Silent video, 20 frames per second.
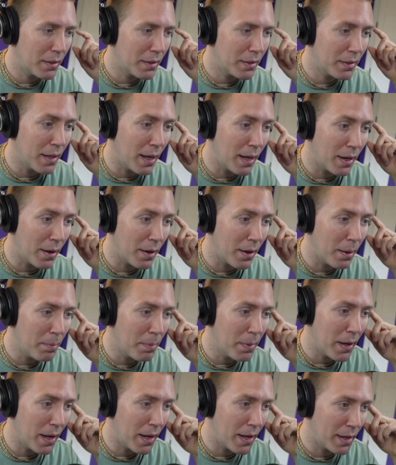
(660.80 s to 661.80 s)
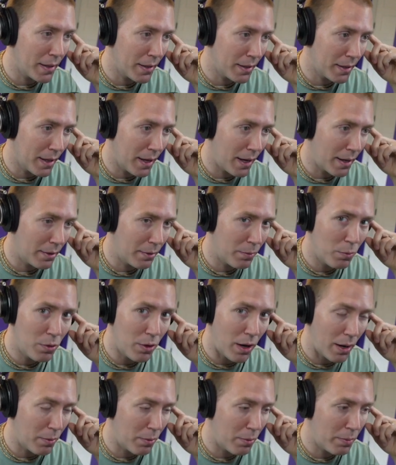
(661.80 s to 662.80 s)
set up, and I,
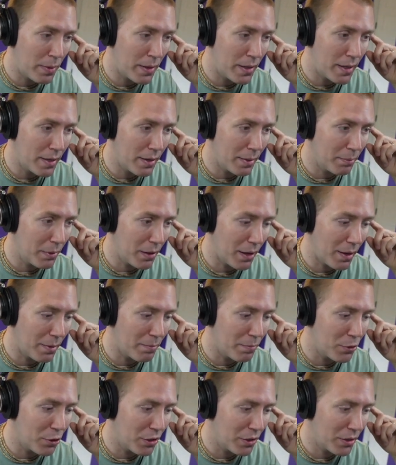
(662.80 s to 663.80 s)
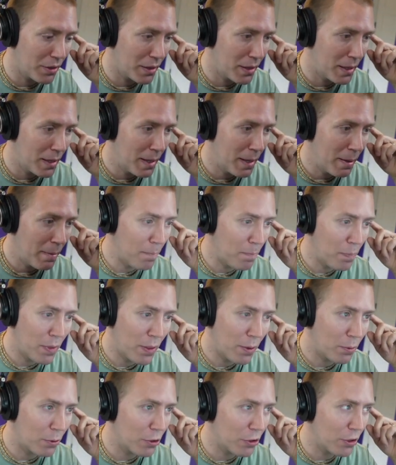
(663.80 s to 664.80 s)
w- I will be I'm, I'm just
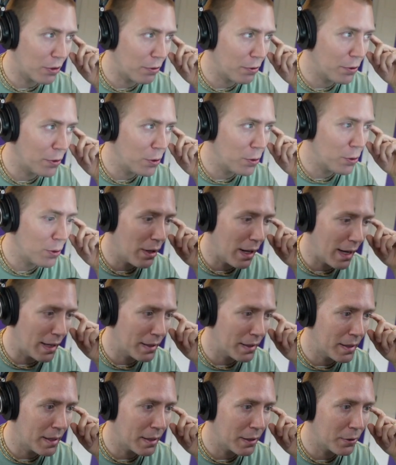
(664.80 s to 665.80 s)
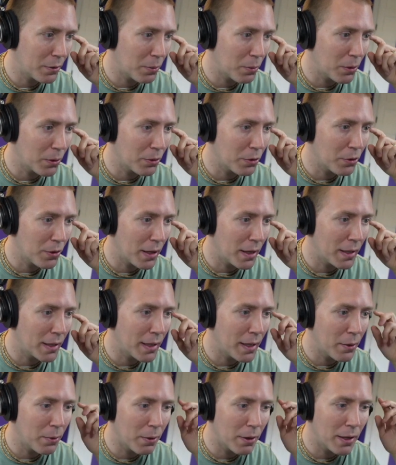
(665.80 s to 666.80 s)
we're just a few last things that we're trying to
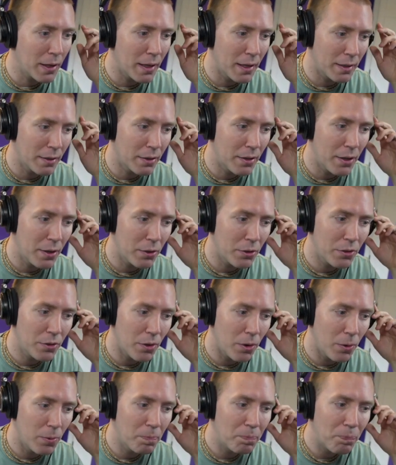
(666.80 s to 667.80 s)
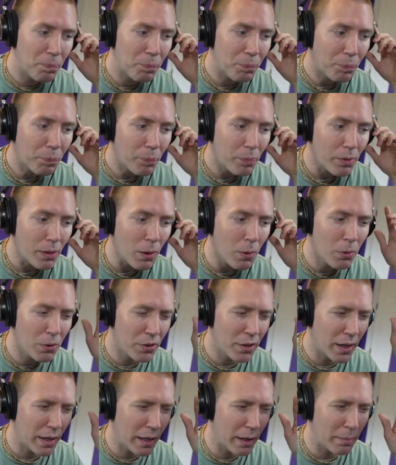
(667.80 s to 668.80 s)
get organized here. So we're
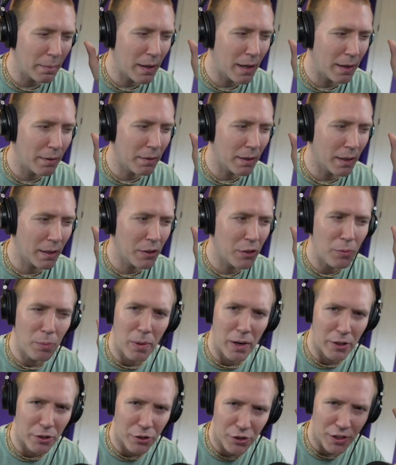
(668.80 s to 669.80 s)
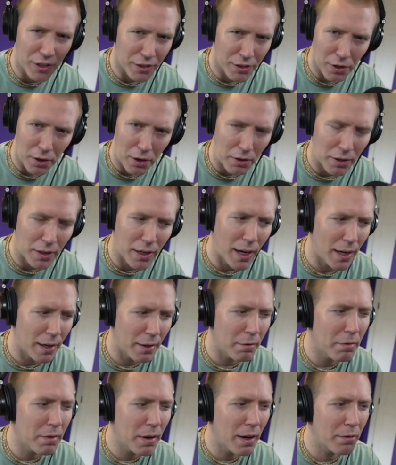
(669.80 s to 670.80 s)
setting up kind of like a spreadsheet to
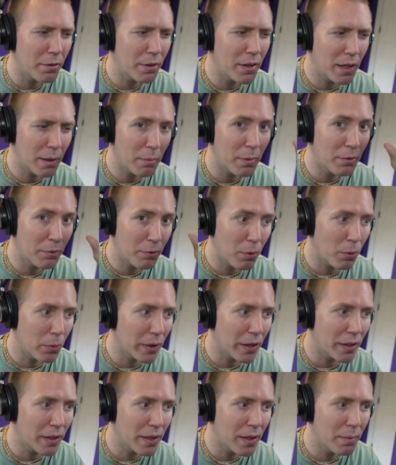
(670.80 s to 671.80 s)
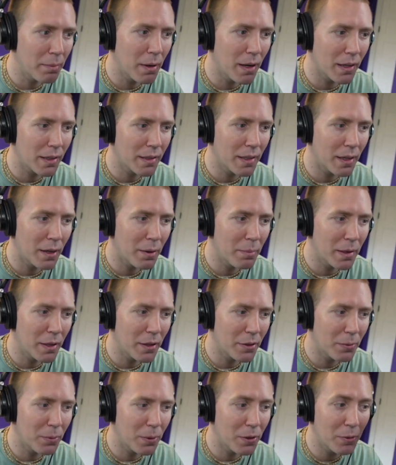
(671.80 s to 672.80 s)
archive everything before we get the inbox set up
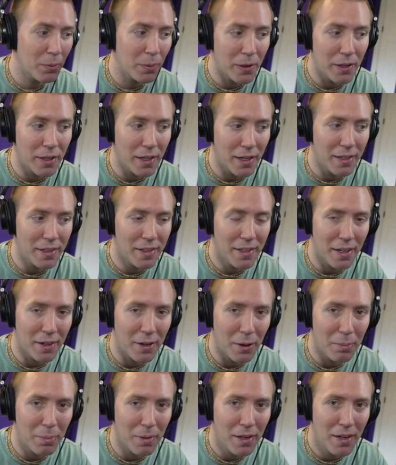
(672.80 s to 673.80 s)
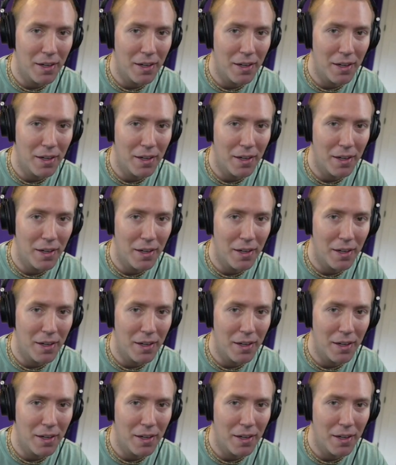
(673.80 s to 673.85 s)
because once we get it set up